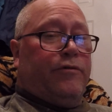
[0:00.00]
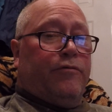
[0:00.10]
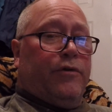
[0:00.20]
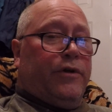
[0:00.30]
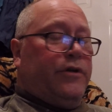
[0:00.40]

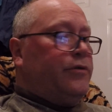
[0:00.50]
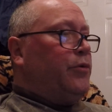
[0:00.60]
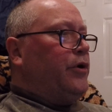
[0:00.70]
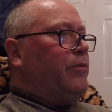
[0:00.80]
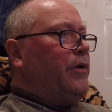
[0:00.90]
really
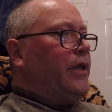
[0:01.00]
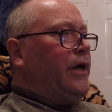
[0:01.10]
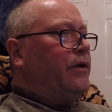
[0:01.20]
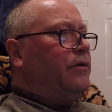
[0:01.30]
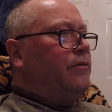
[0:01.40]
disappointed by
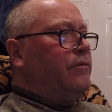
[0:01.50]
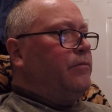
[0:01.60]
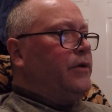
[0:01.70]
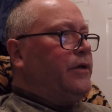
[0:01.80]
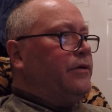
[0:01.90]
that
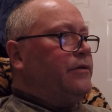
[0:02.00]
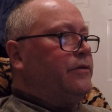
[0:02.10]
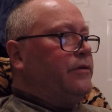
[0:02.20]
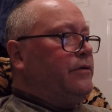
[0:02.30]
because